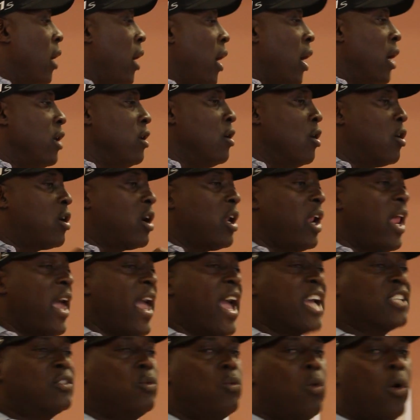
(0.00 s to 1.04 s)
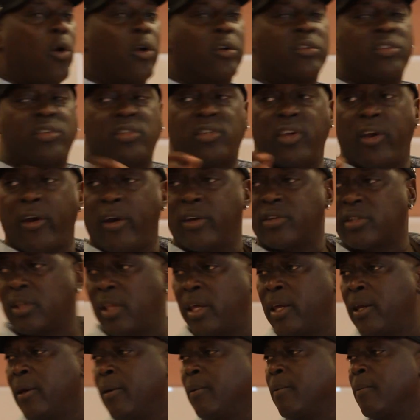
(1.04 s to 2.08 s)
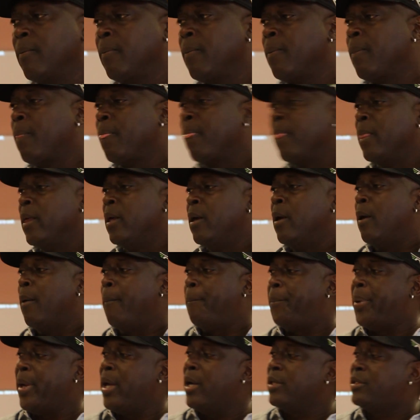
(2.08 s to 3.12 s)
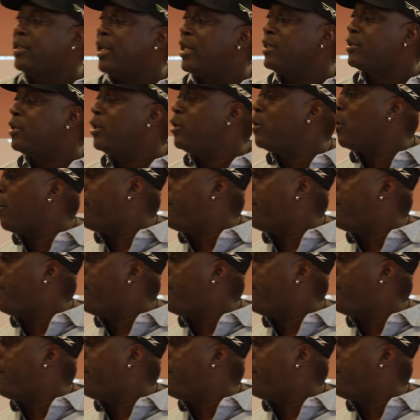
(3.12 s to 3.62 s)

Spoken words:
and your classwork seriously, pay attention to your